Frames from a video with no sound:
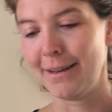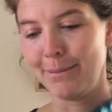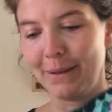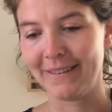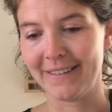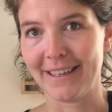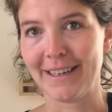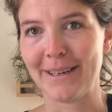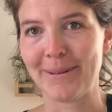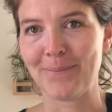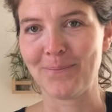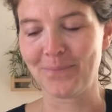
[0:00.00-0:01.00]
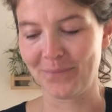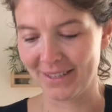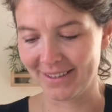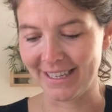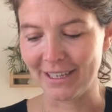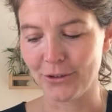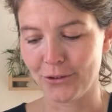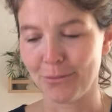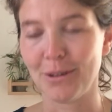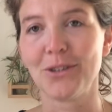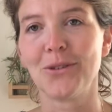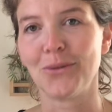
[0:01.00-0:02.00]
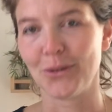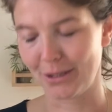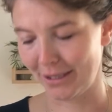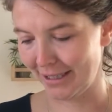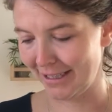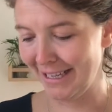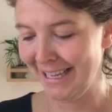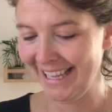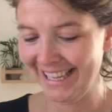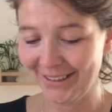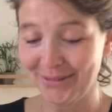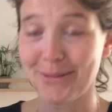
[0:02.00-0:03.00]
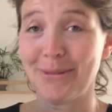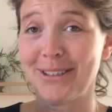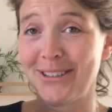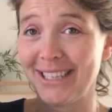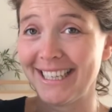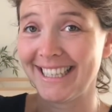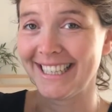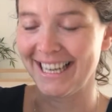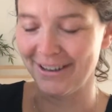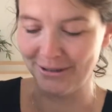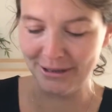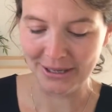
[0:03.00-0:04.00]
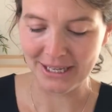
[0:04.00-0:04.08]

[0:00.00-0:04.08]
But thank you so much for for watching it now,